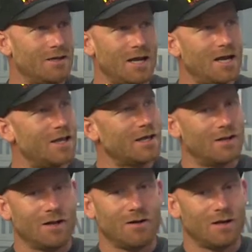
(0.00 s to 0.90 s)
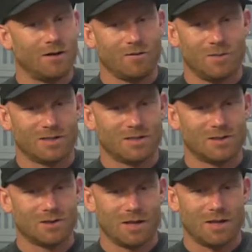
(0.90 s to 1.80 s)
yeah, like it all meshed in.
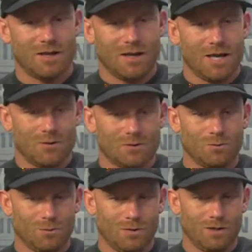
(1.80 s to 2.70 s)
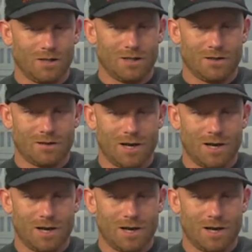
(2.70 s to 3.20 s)
So like, it was a really